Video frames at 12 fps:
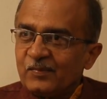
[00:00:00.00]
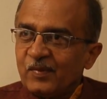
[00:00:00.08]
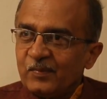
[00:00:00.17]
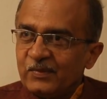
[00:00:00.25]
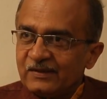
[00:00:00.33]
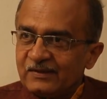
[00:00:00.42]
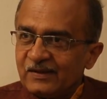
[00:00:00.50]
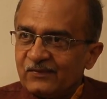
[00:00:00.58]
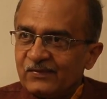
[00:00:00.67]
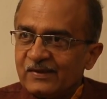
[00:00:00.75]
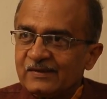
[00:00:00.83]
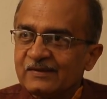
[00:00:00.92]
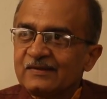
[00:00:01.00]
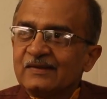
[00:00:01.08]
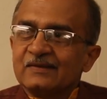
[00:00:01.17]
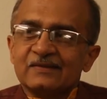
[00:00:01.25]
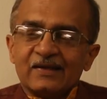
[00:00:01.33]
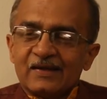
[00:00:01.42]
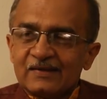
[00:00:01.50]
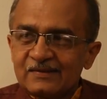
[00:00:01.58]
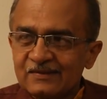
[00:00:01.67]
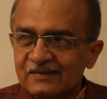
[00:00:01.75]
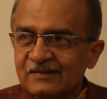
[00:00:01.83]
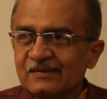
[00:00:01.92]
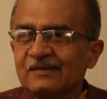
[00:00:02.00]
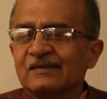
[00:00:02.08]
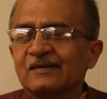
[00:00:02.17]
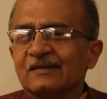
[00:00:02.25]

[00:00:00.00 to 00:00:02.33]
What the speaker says: public servants, just as